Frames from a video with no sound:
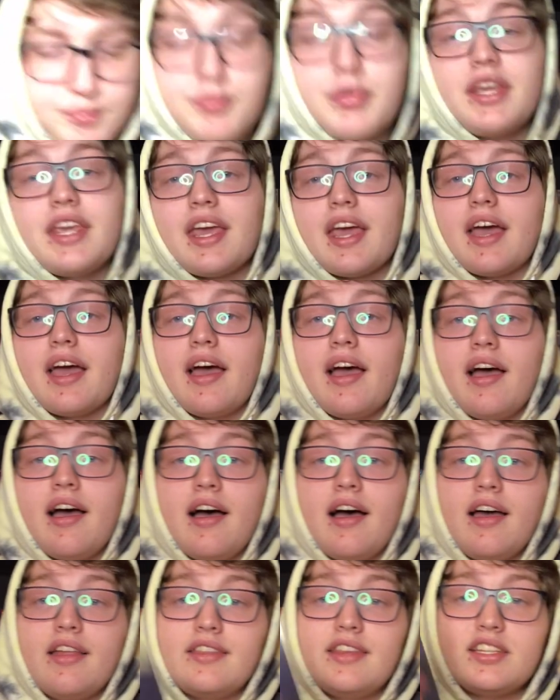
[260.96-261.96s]
But
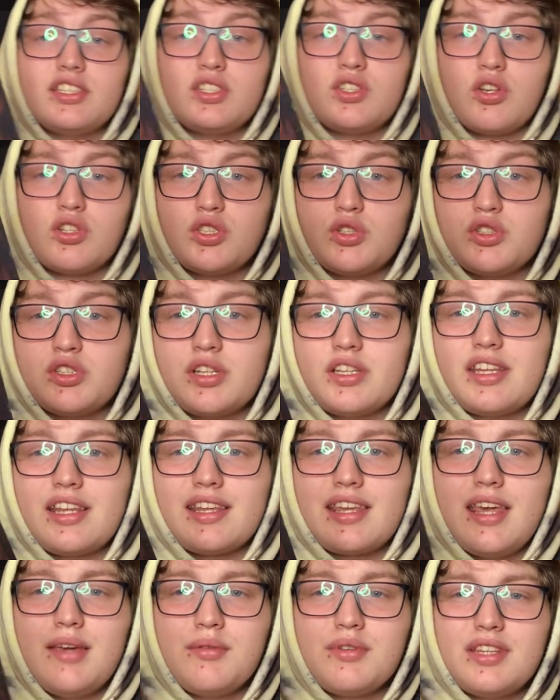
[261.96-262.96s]
yeah, this is also something
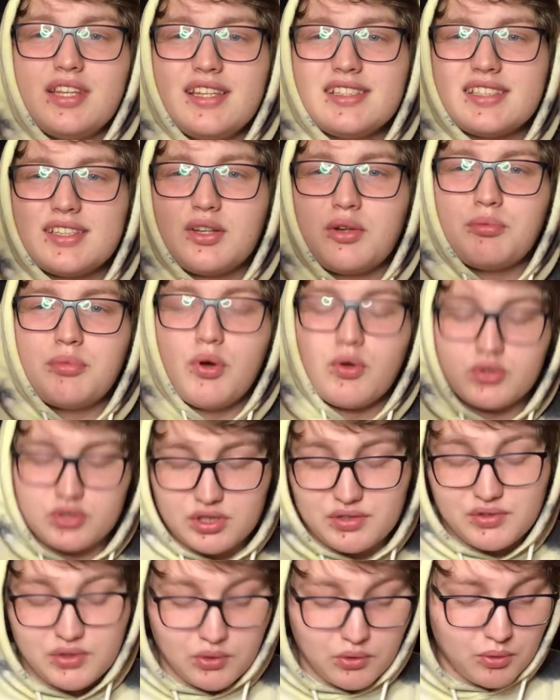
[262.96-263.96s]
that came with it. It's a little
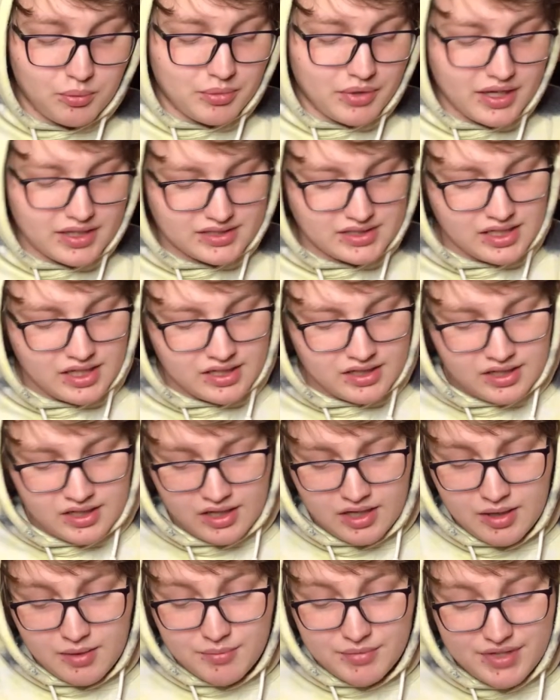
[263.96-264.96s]
poster of the whole box set.
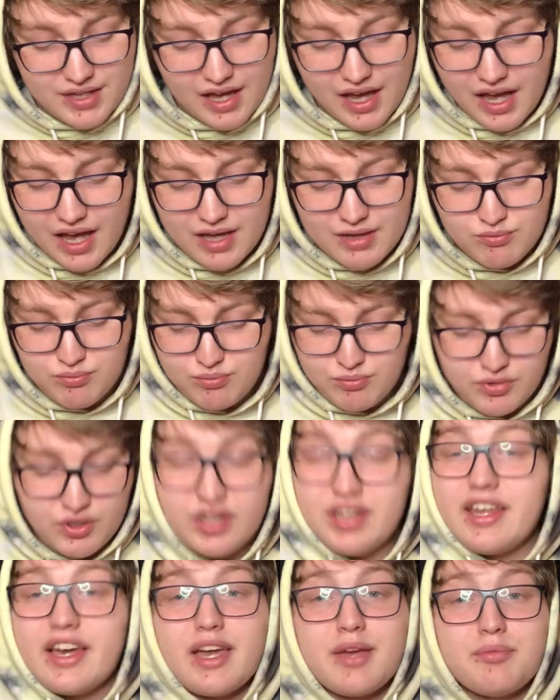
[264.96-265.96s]
But yeah, I'm
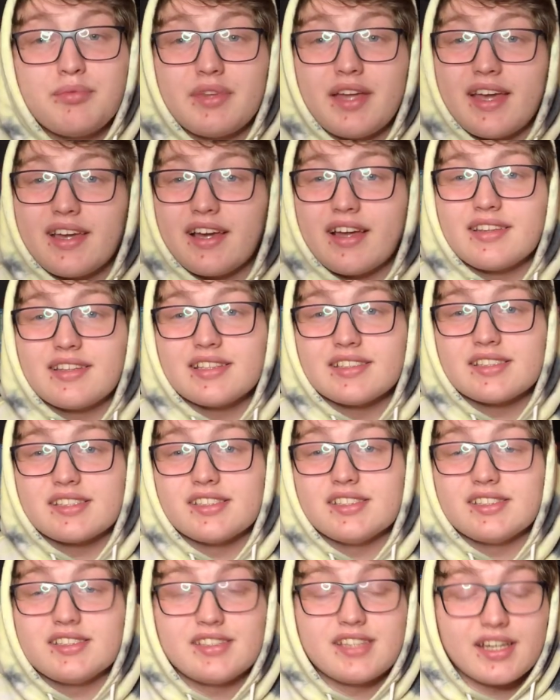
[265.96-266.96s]
really hyped that I got this
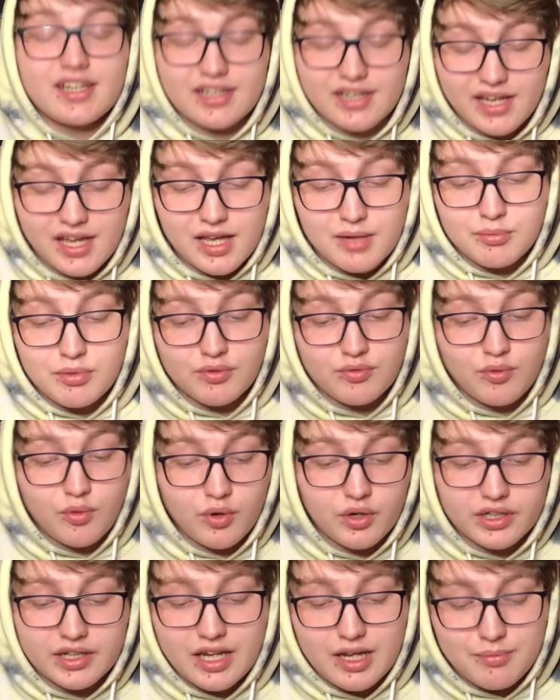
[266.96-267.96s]
in second hand
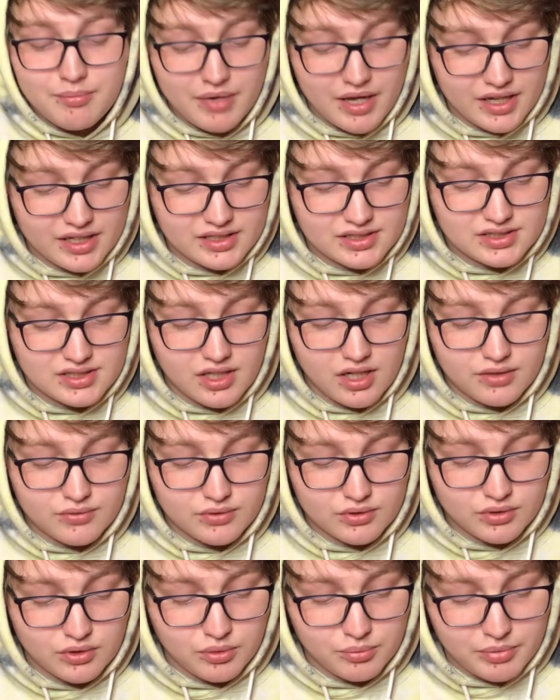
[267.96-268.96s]
before it came back in stock for
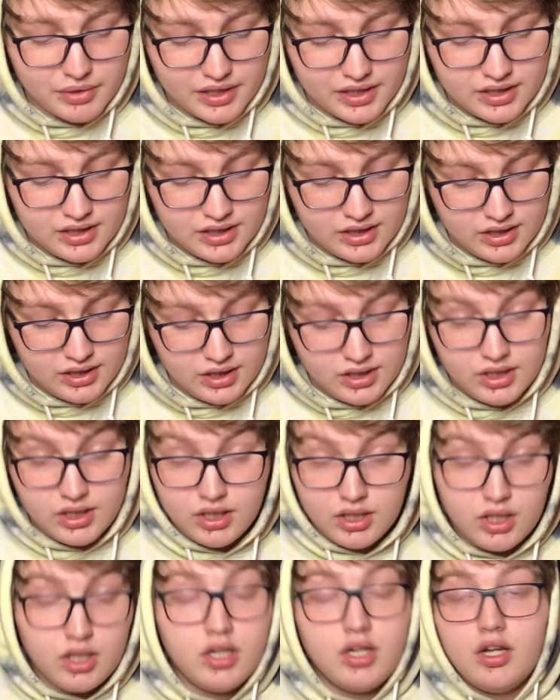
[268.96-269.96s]
a little bit.
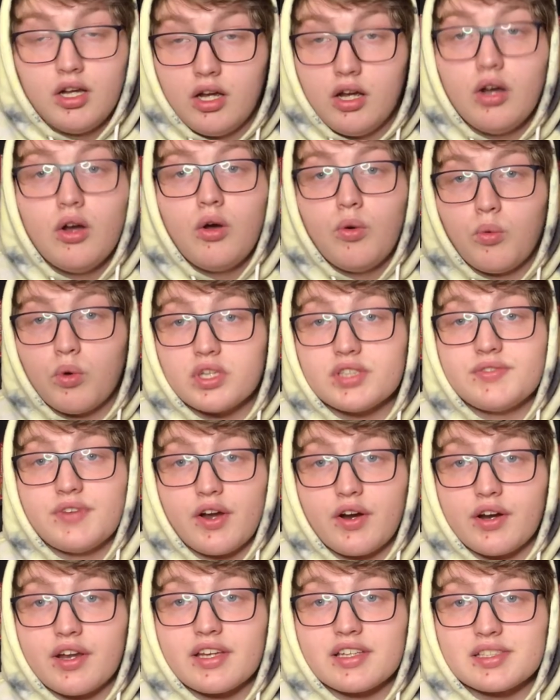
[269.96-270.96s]
Was
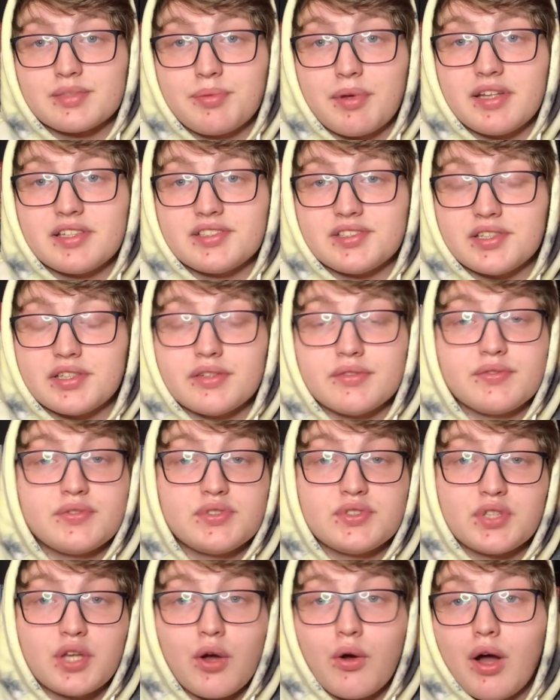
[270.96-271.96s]
very expensive,
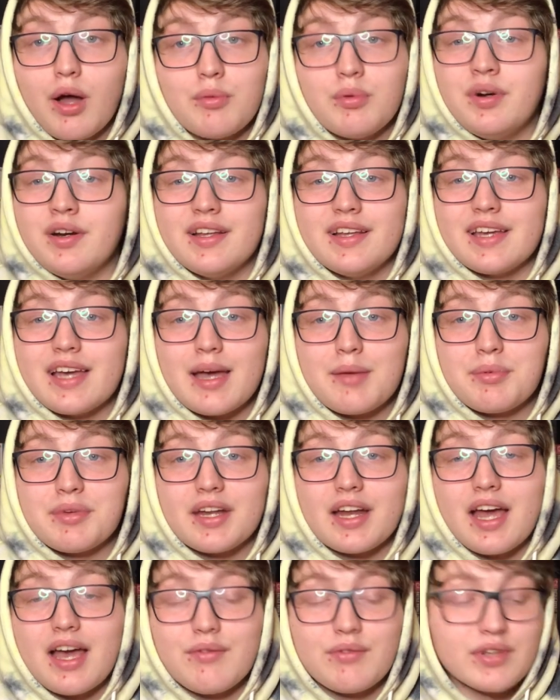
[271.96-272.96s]
so I'm really happy
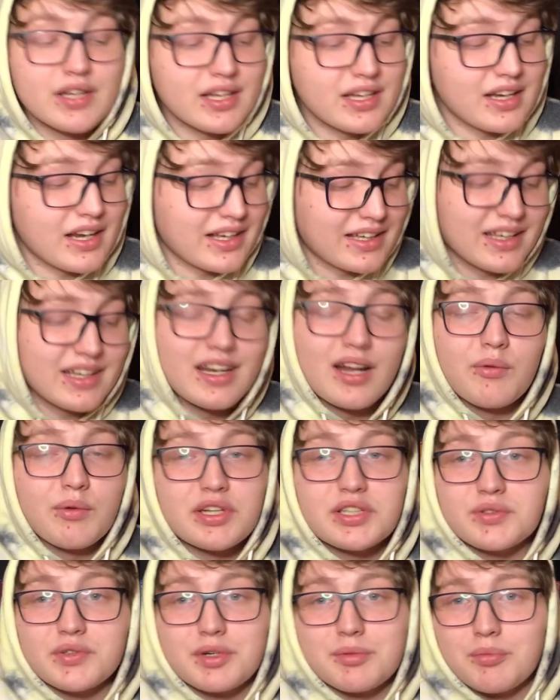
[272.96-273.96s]
to have it, and I cannot
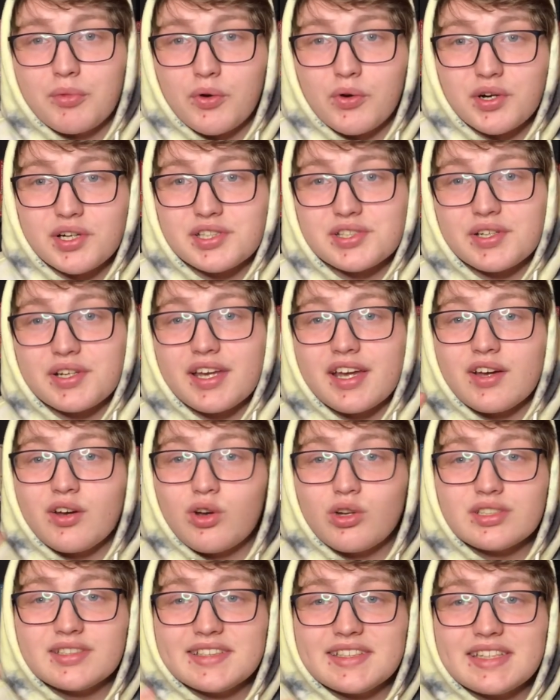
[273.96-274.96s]
wait to read more. So yeah, on to the